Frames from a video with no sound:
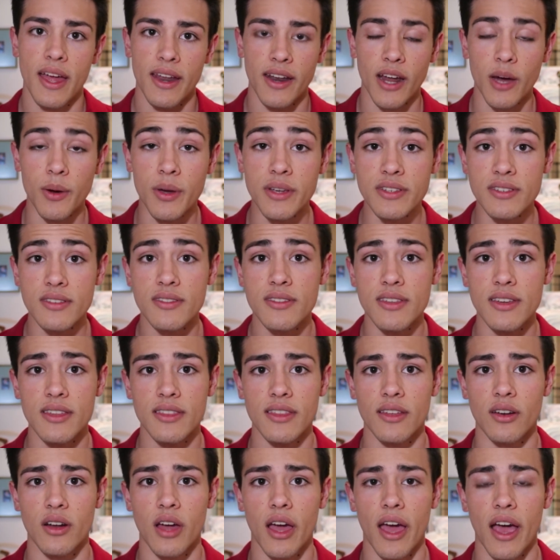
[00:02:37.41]
Now, here's the thing
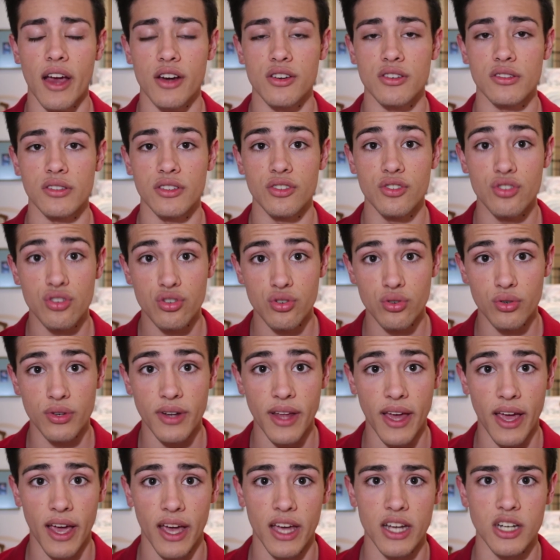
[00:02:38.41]
that I actually
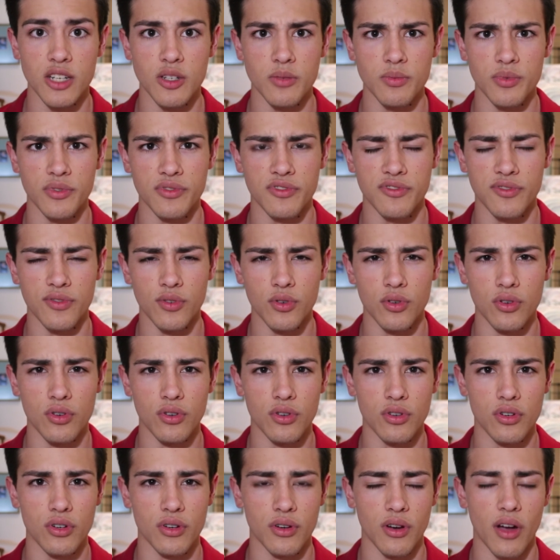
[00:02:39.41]
should add
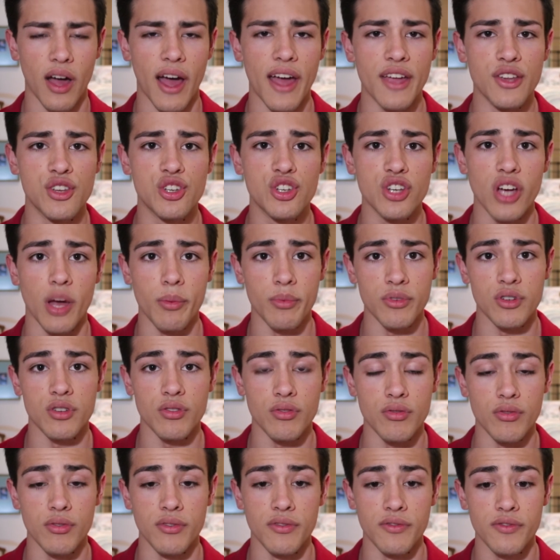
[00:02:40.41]
before I jump into
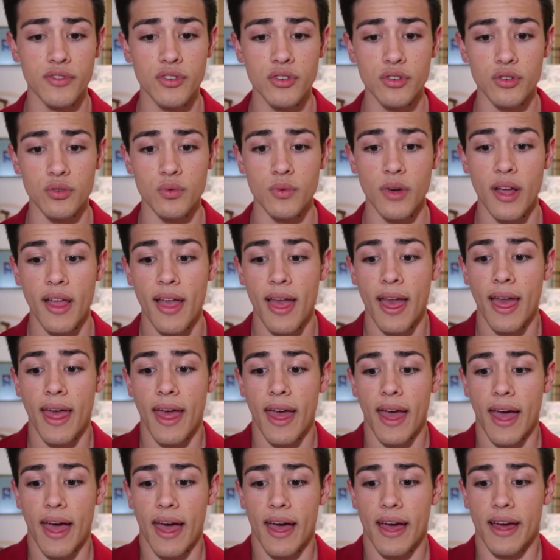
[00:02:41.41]
the review,
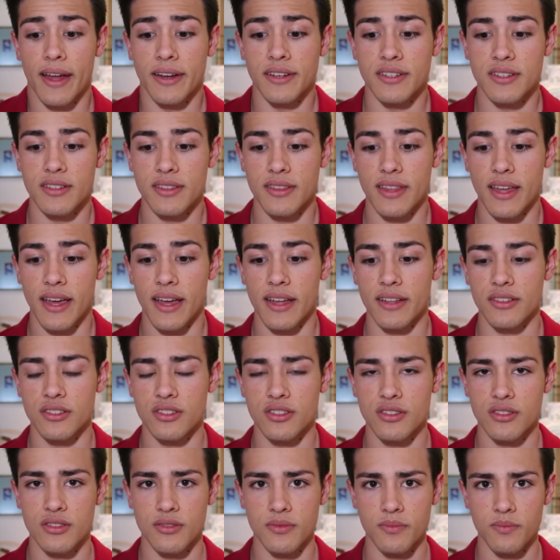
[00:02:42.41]
and
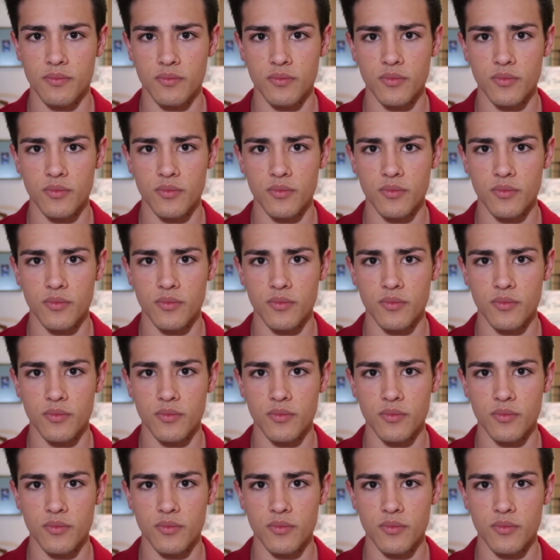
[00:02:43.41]
that's